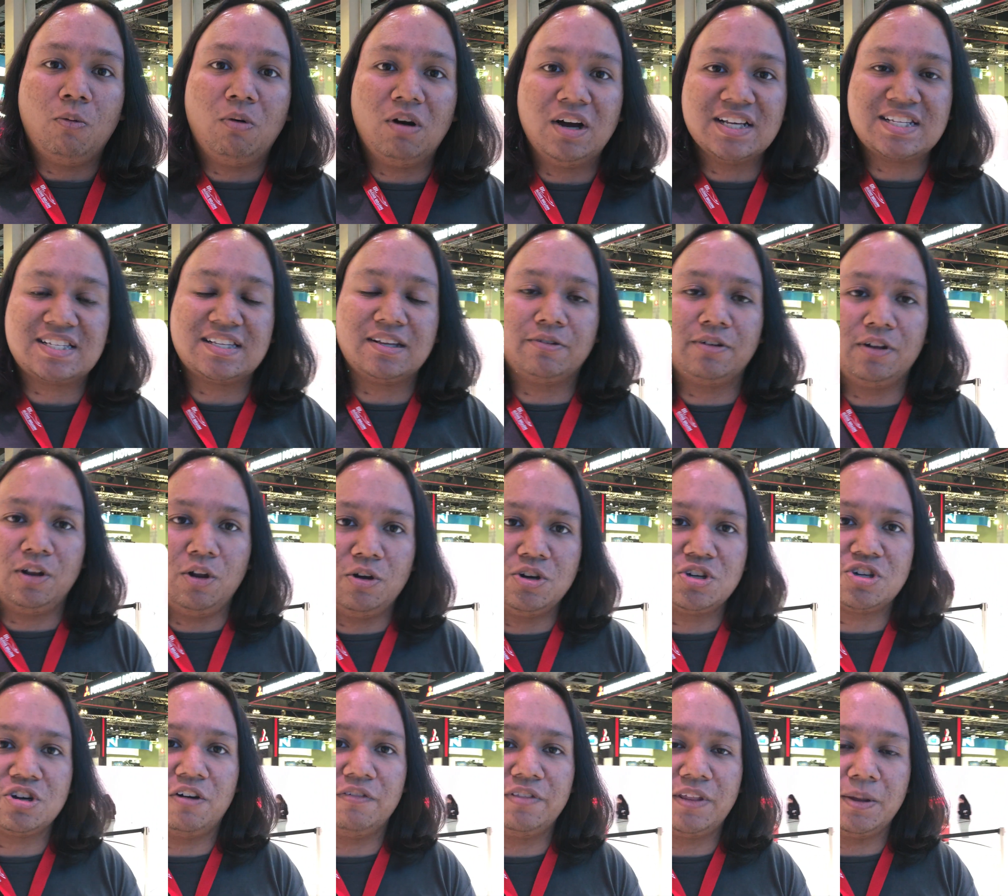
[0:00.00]
was the
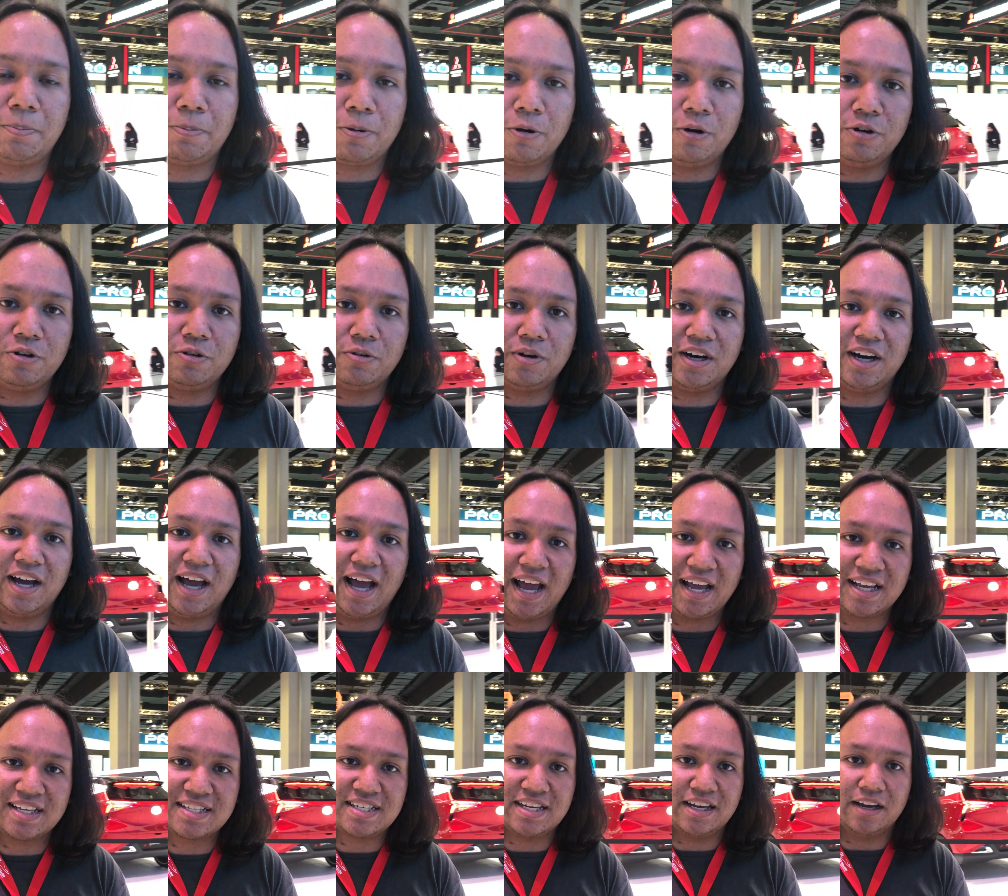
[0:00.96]
launch of the Perodua
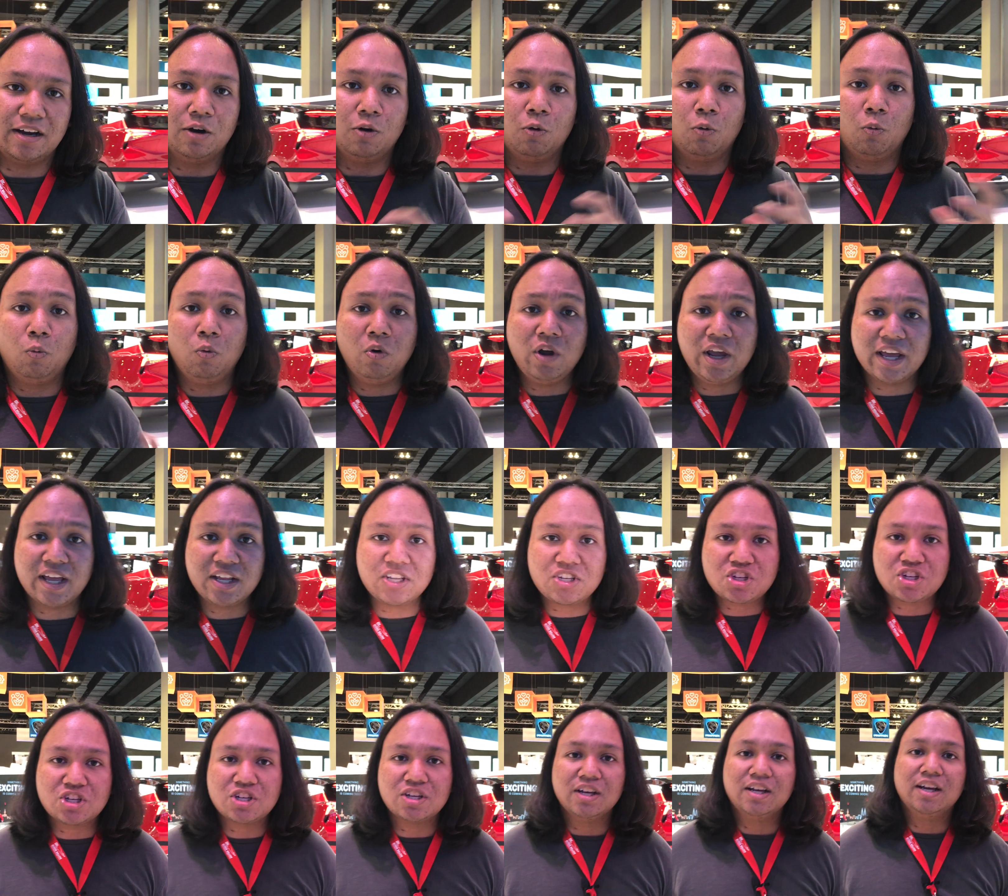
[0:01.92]
Axia,
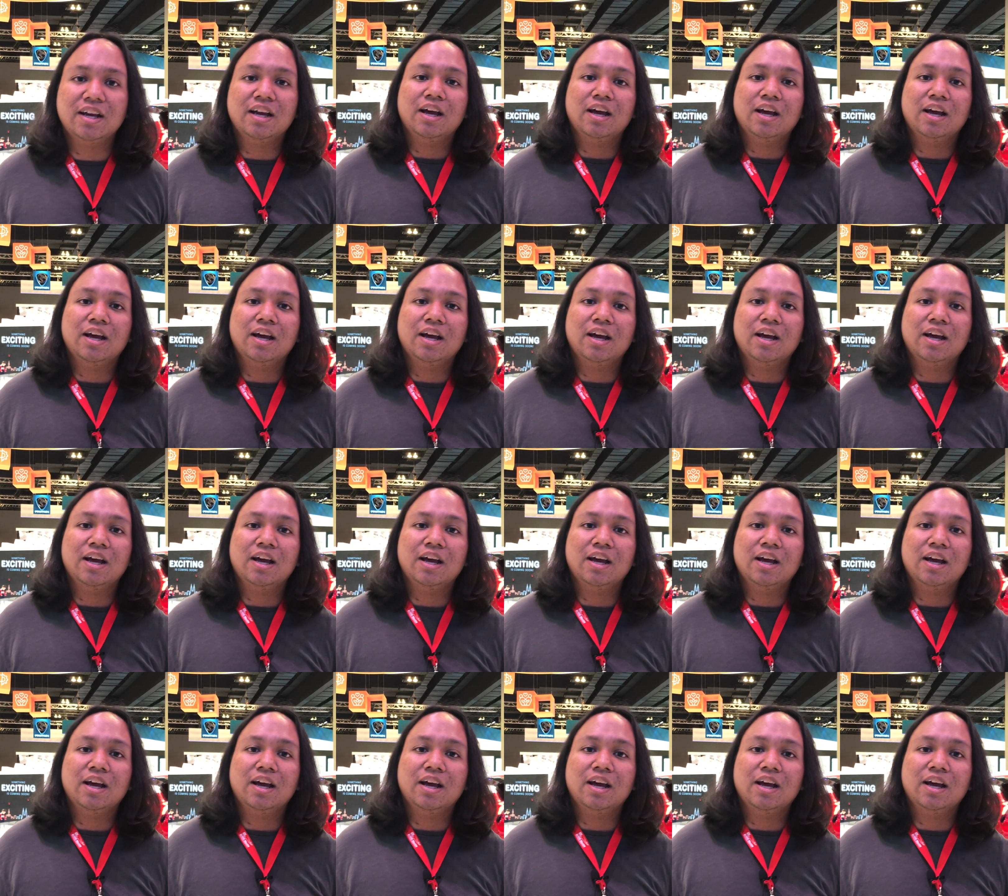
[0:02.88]
which,